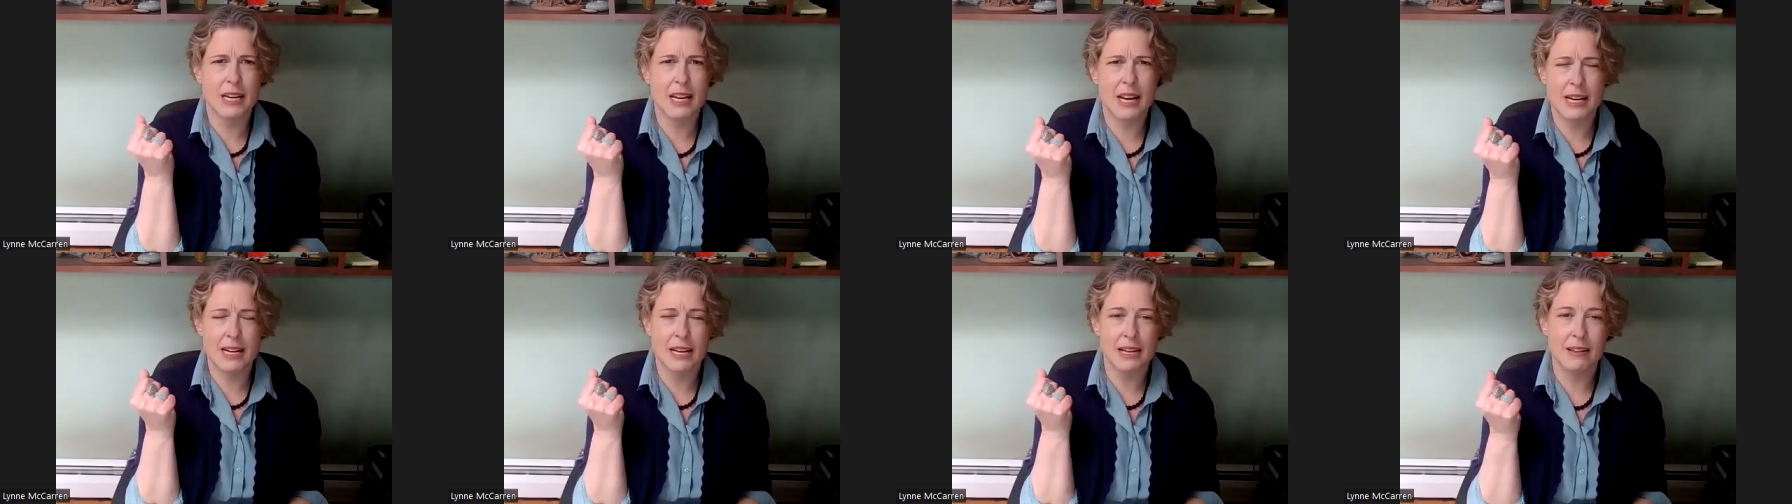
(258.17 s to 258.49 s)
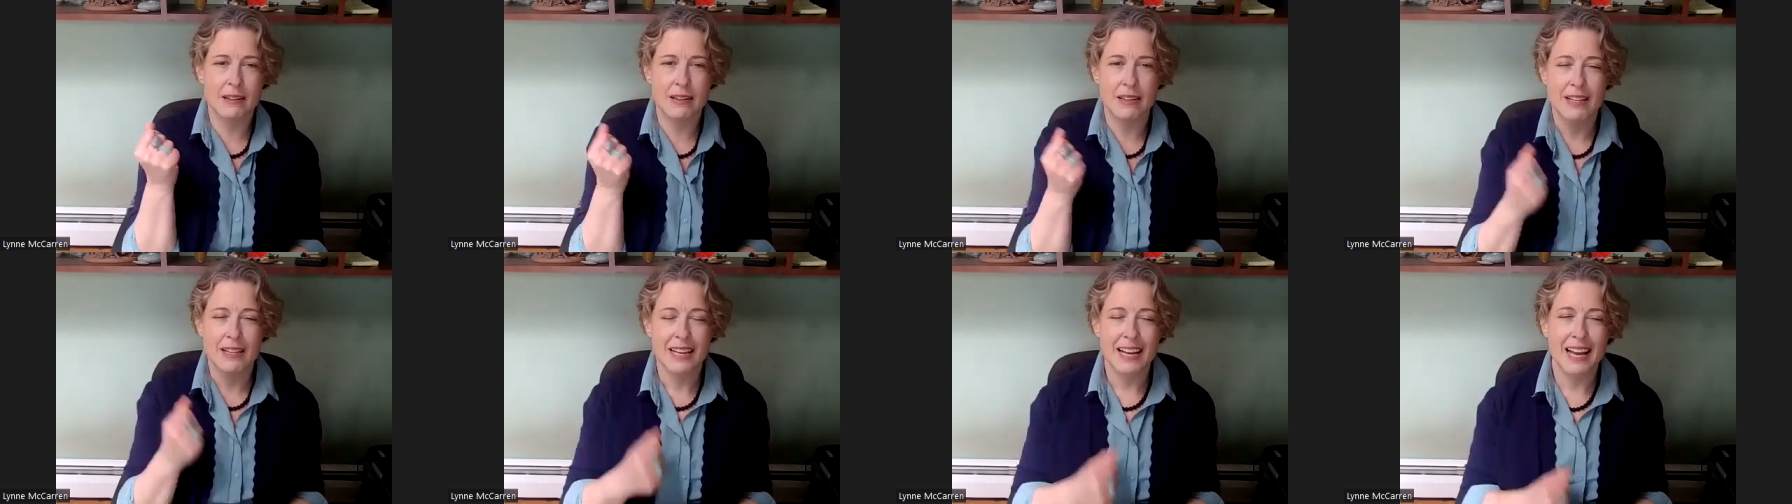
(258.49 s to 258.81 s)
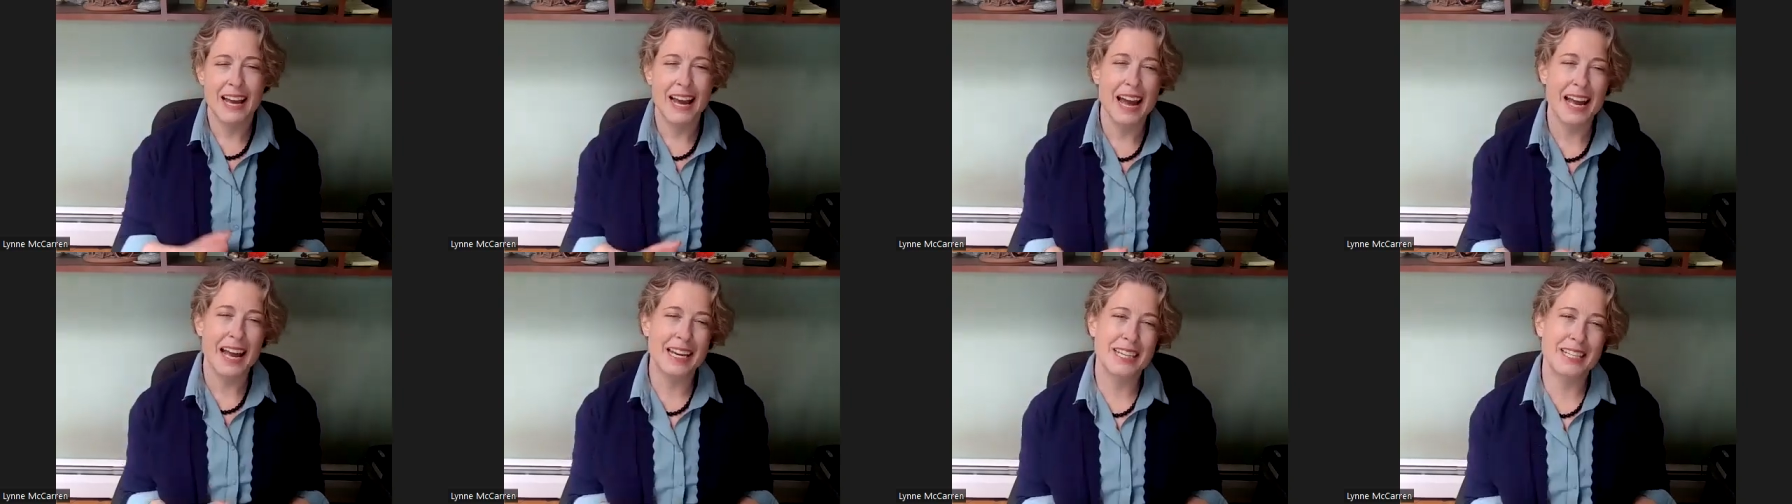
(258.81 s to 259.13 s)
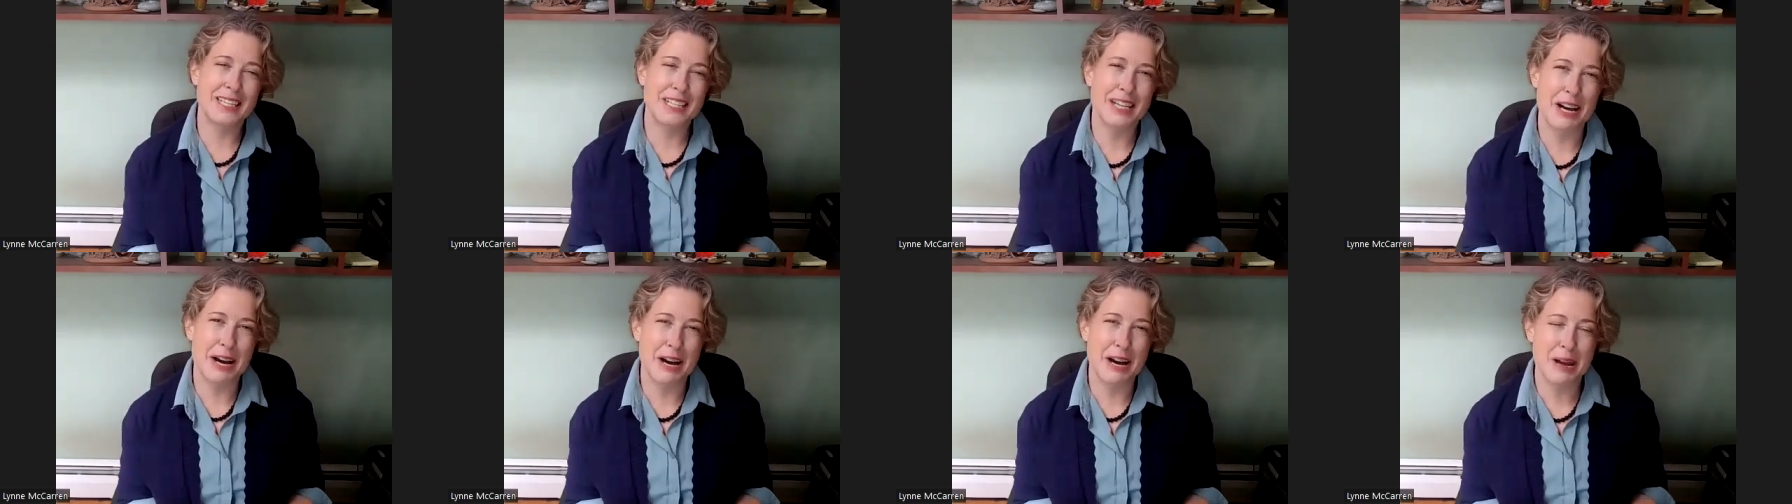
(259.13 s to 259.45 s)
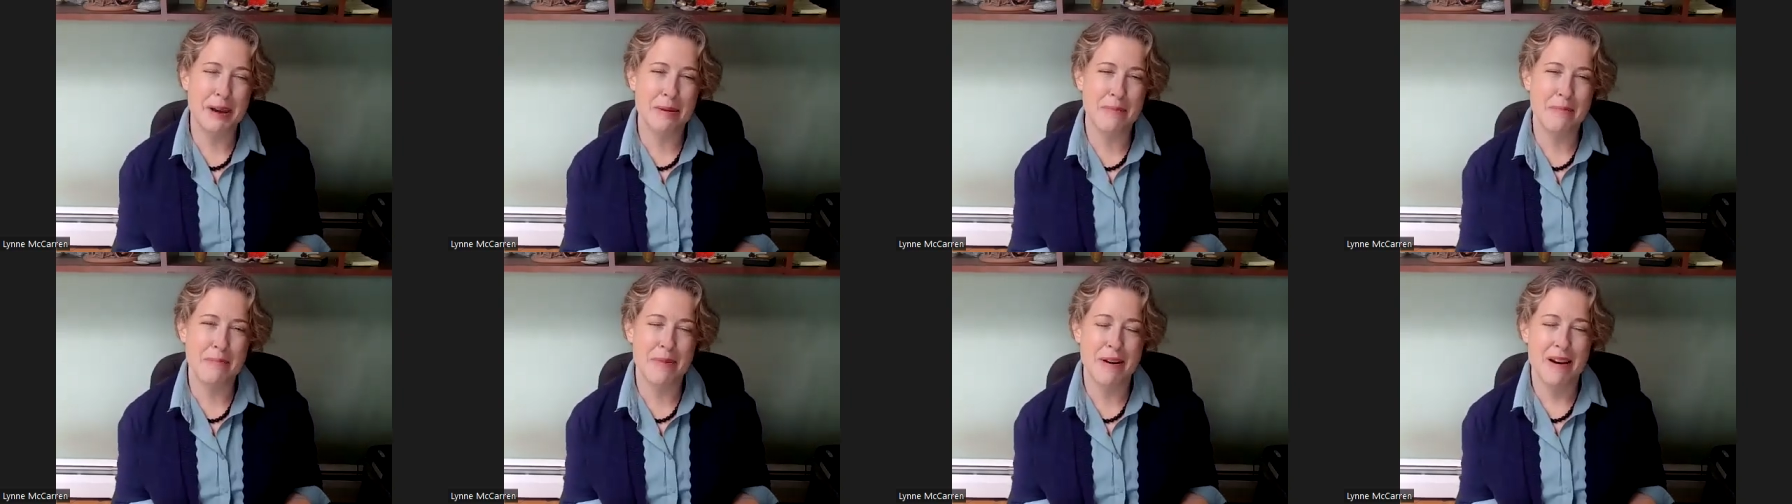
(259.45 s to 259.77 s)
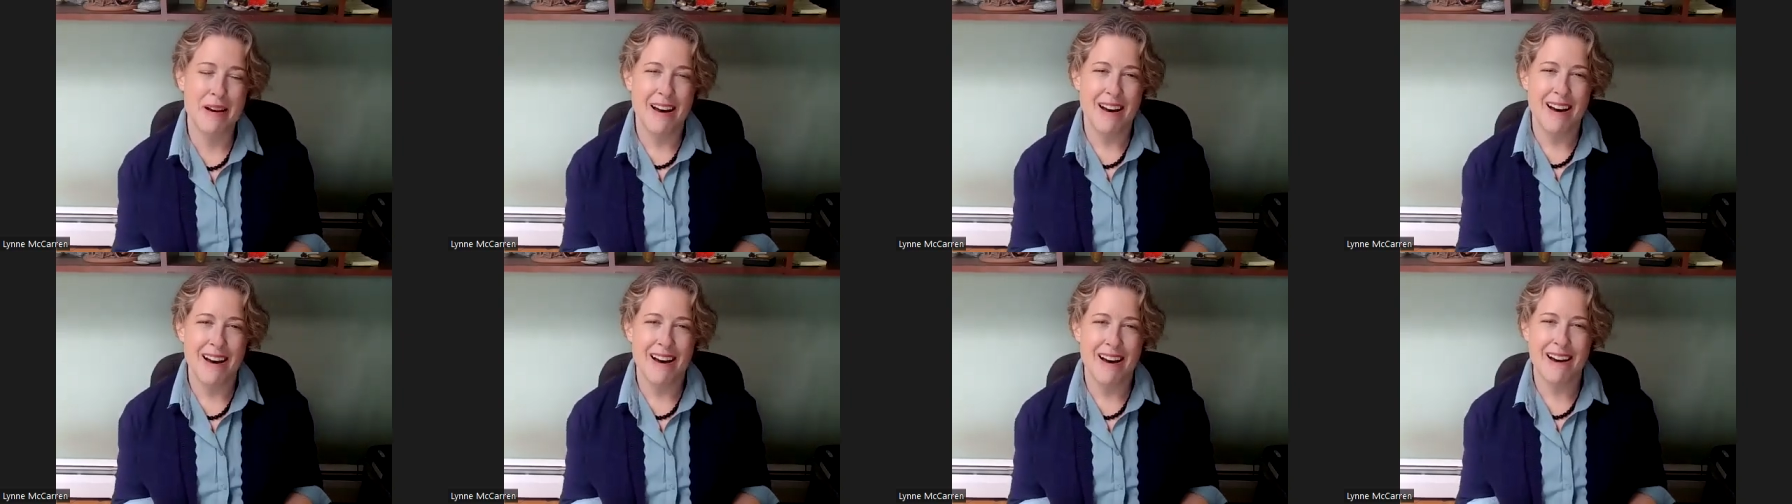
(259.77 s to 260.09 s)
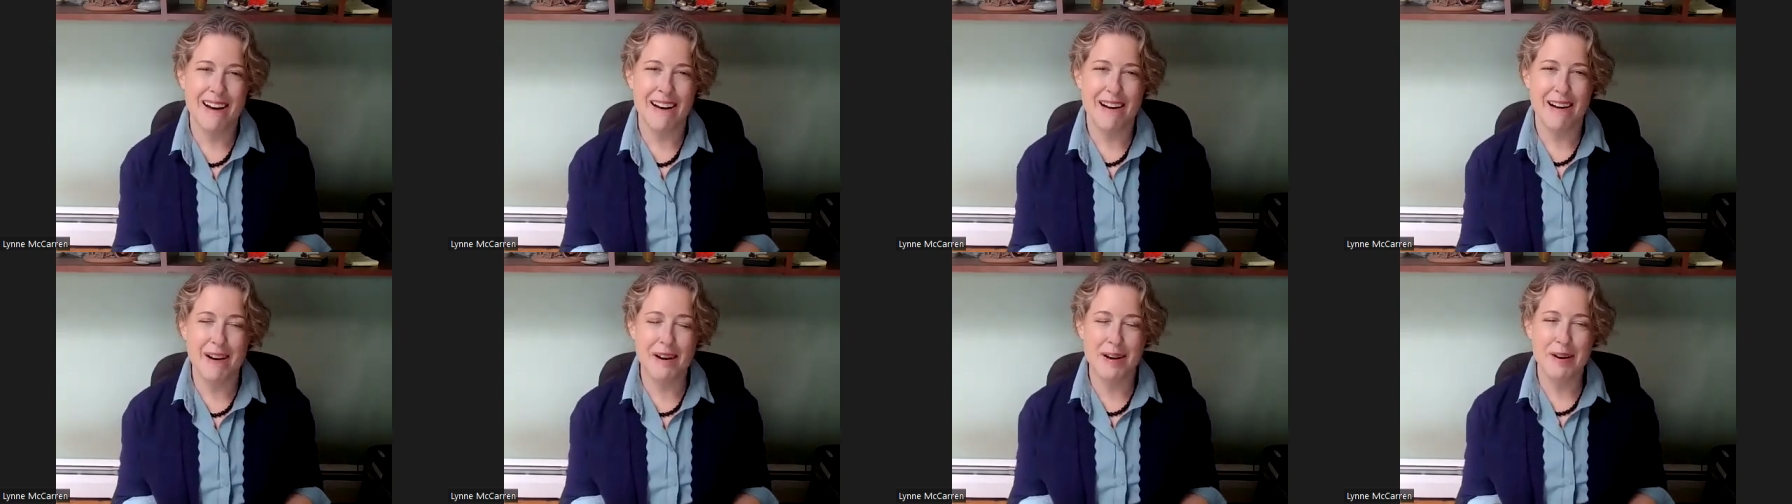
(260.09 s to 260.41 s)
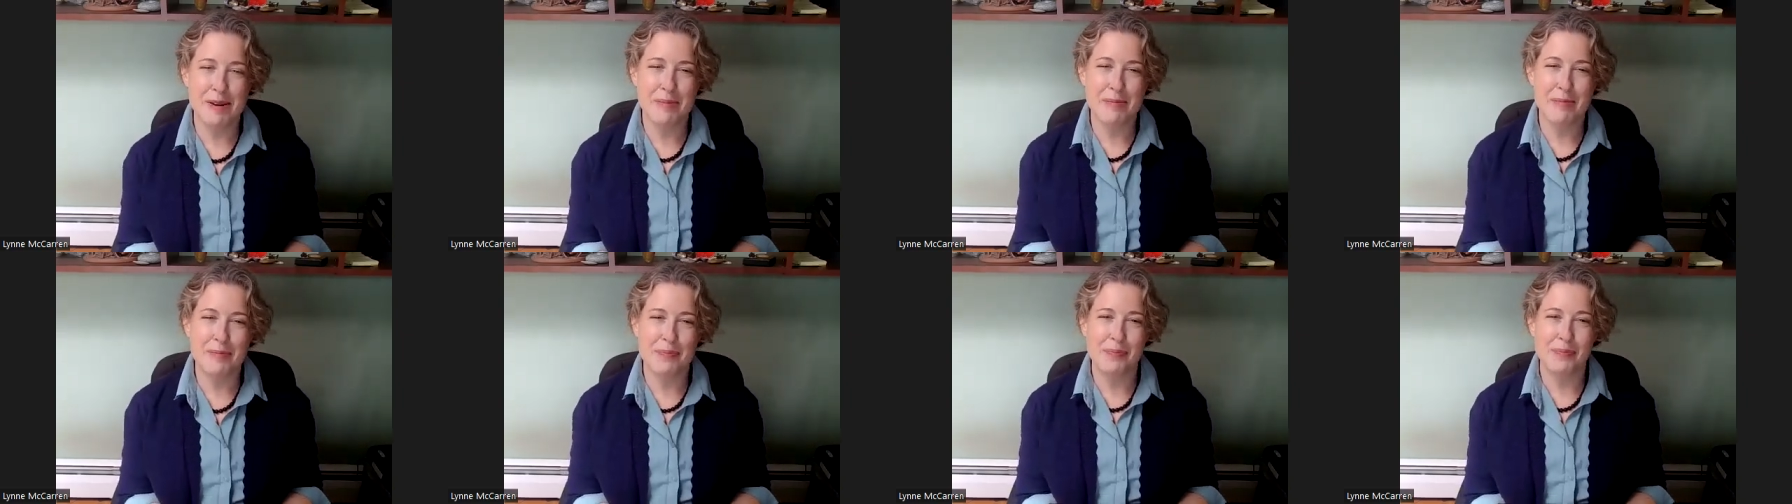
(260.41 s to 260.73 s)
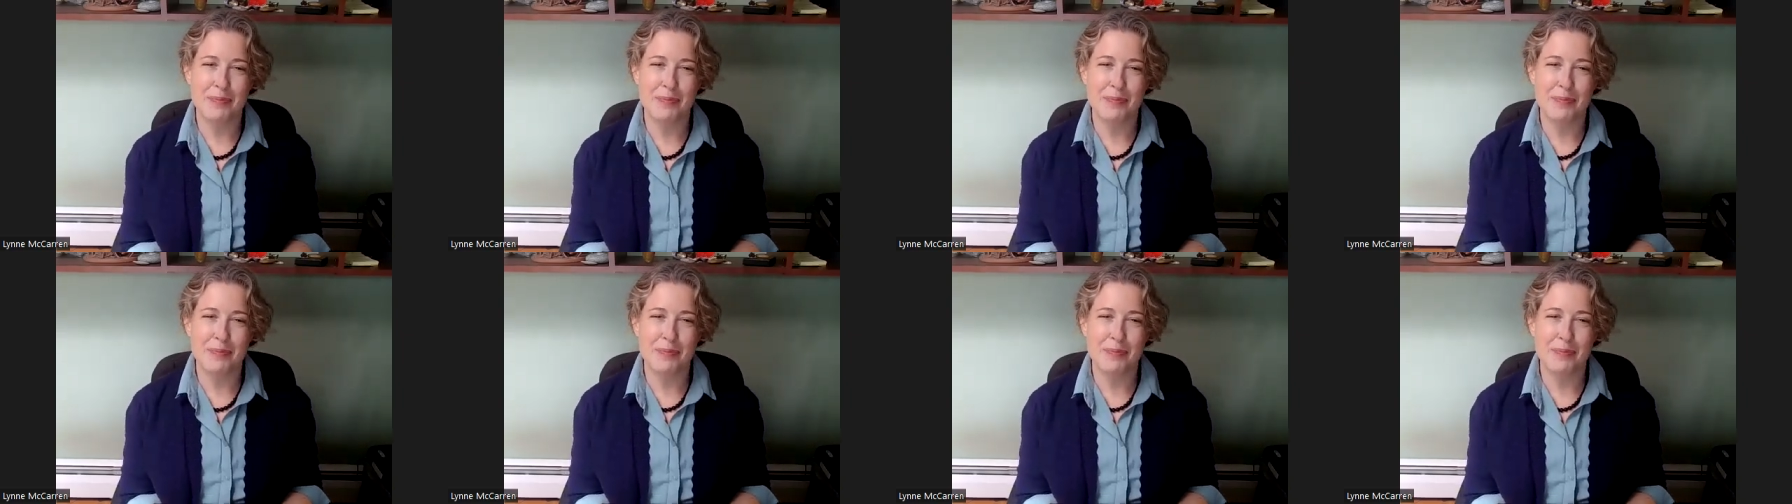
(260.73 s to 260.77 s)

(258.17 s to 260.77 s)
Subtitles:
any time. I